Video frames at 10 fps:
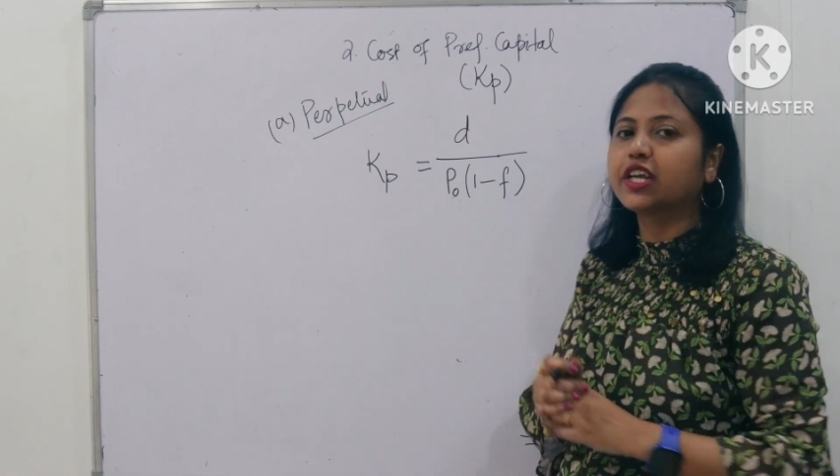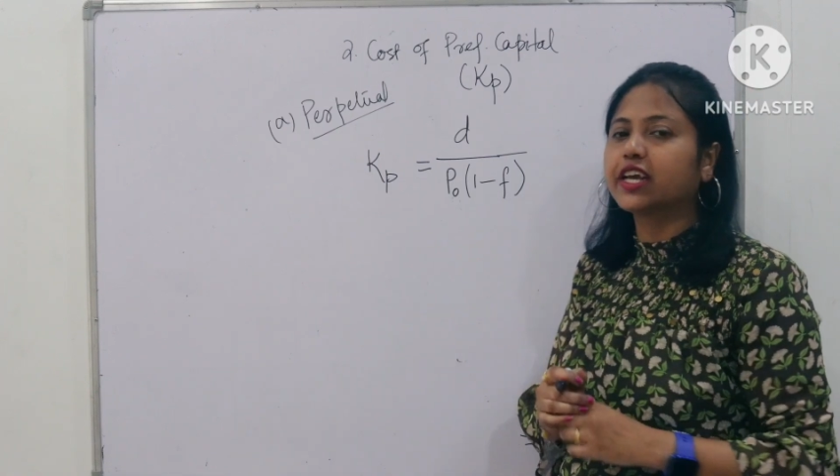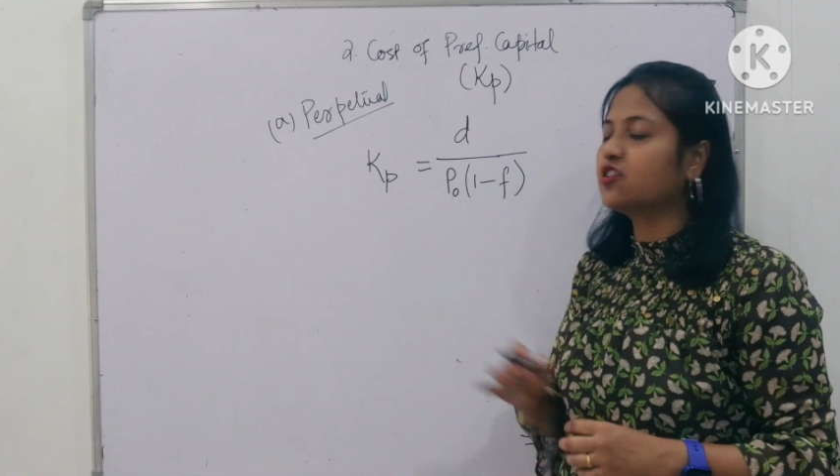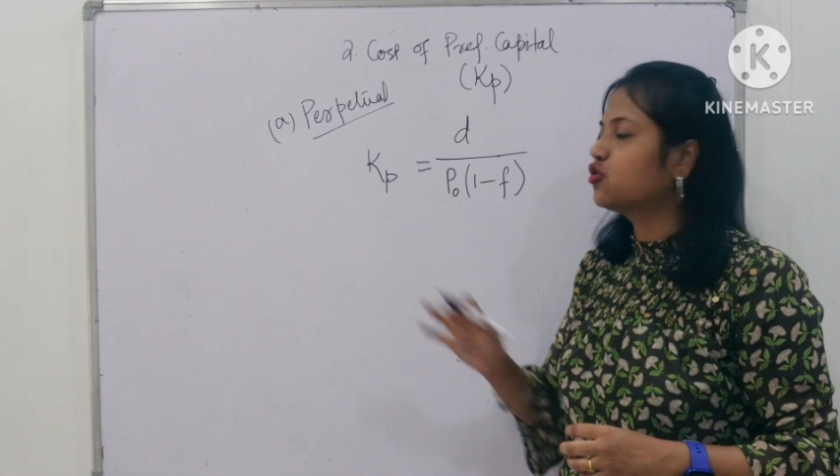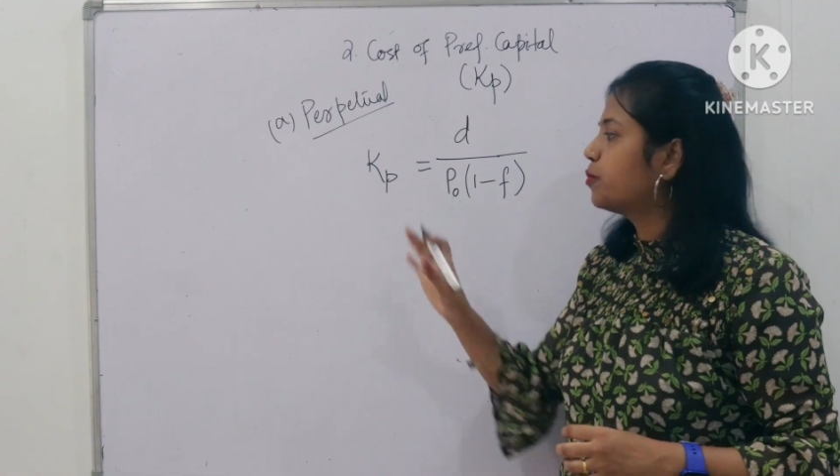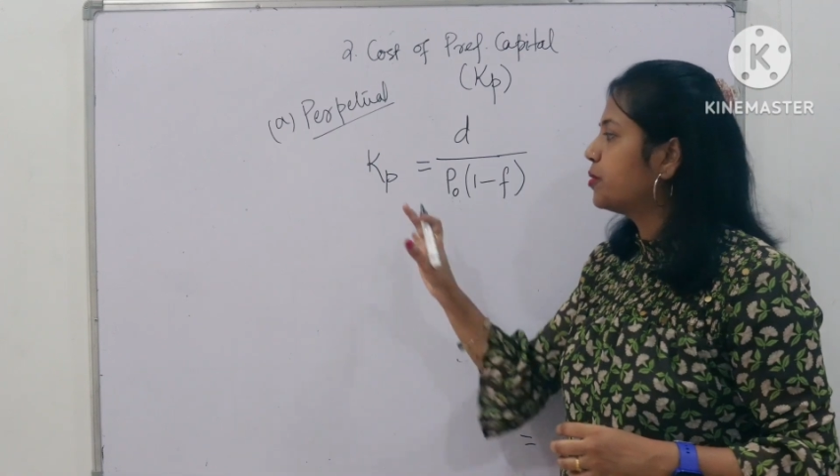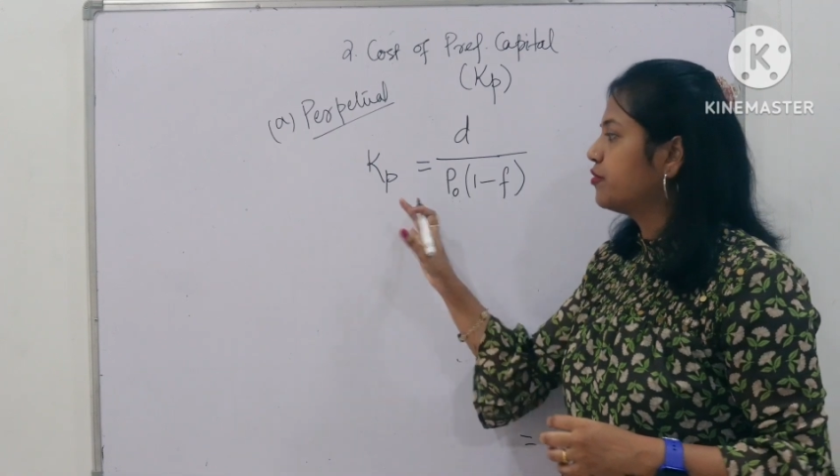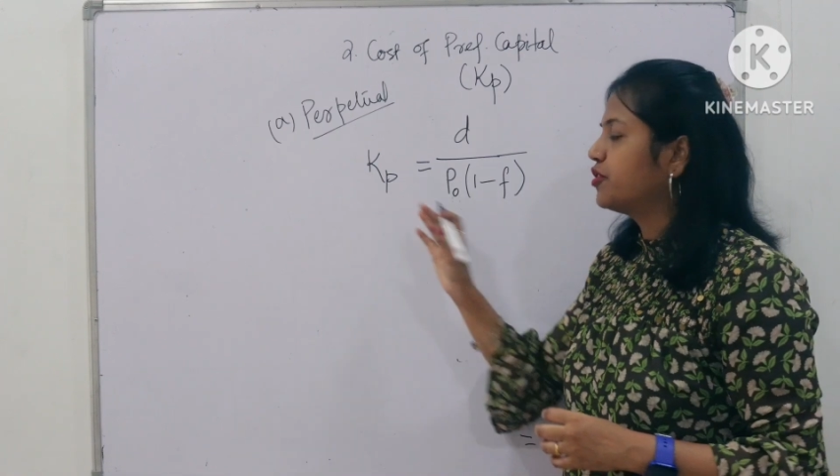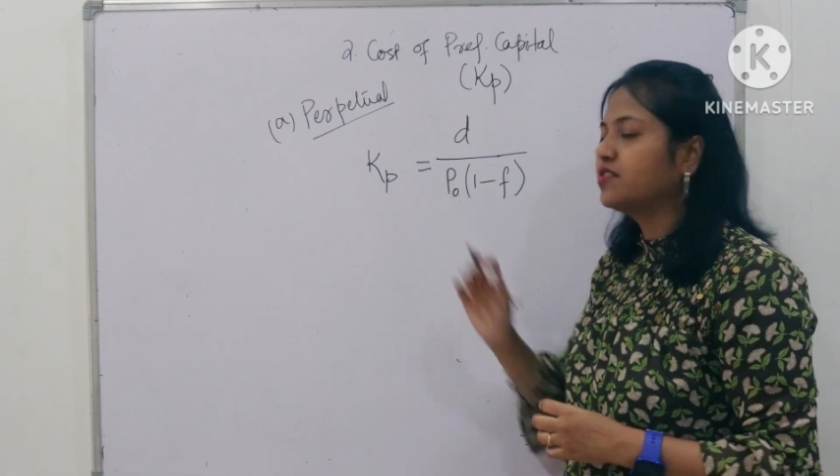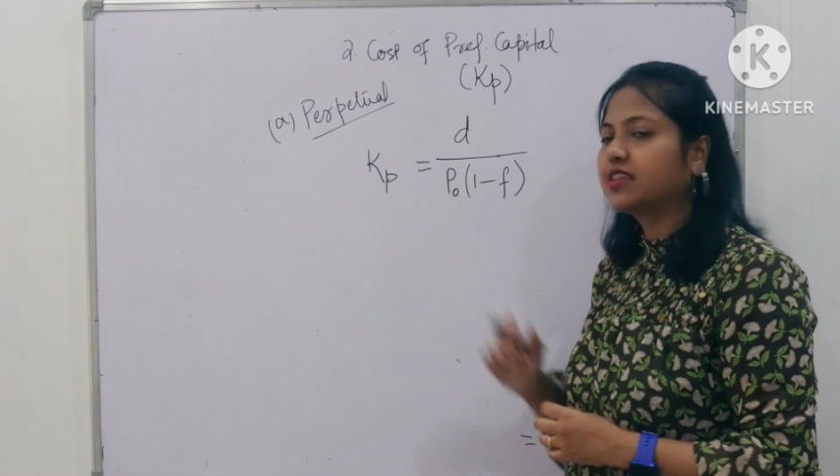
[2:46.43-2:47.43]
case of
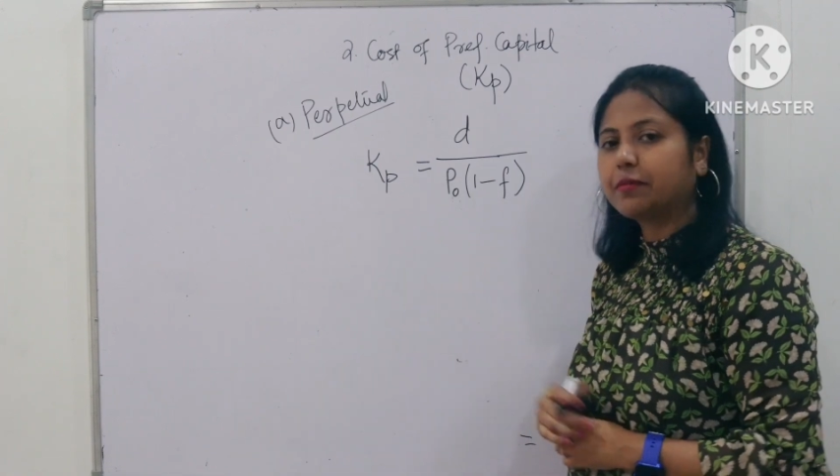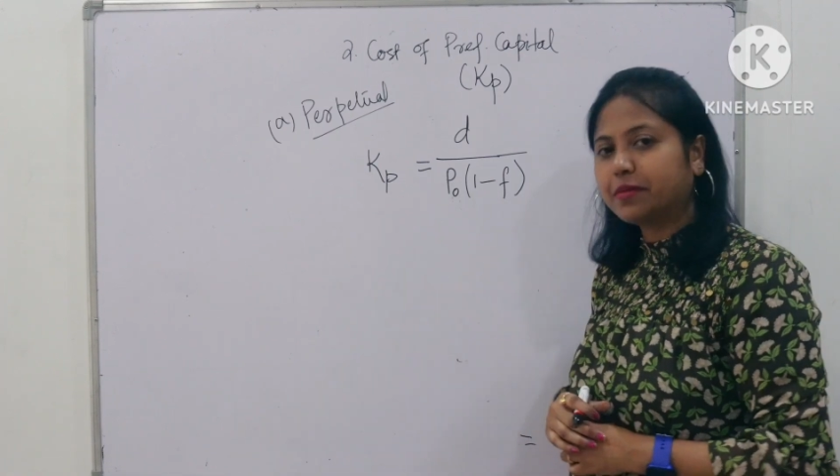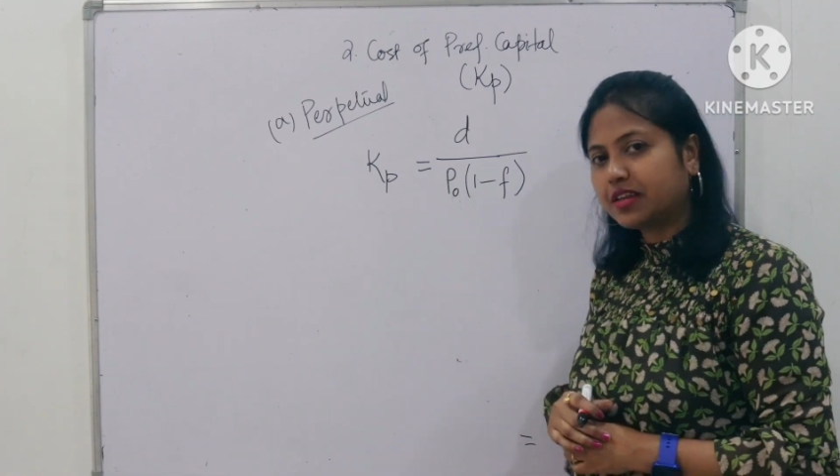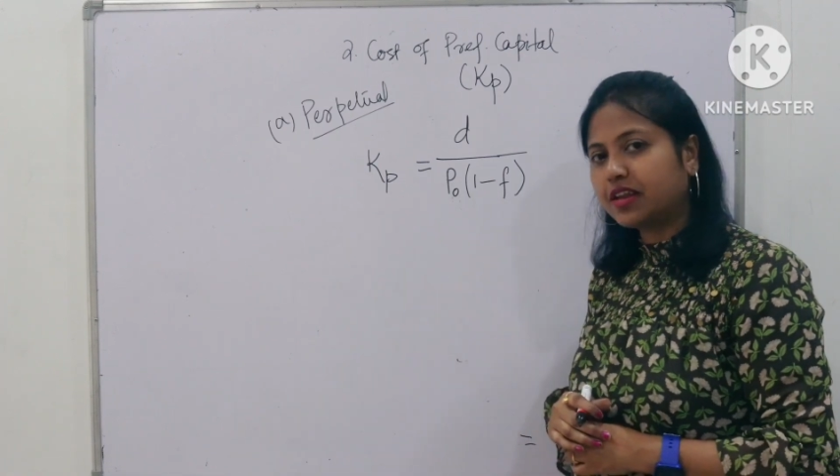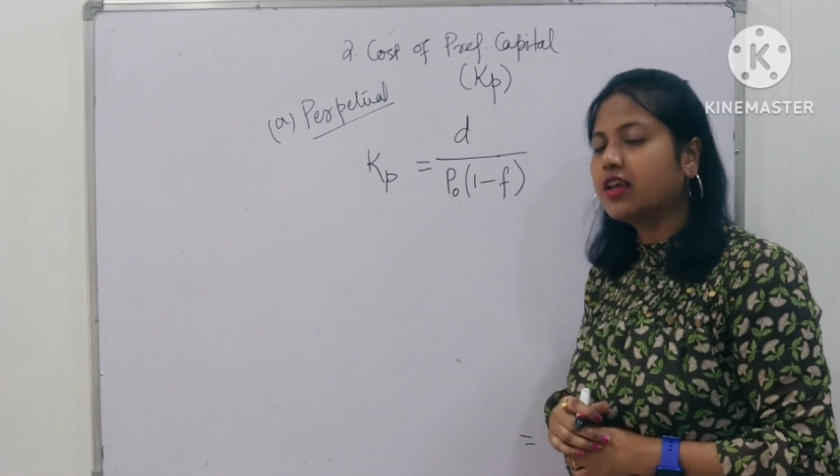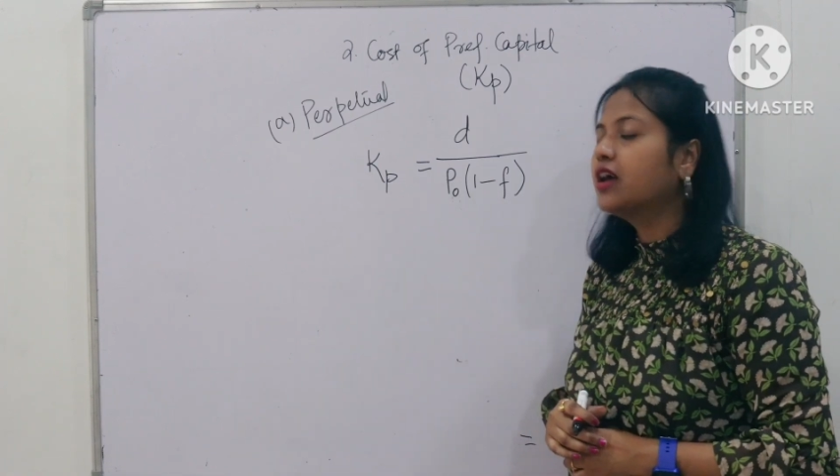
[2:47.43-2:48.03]
preference capital,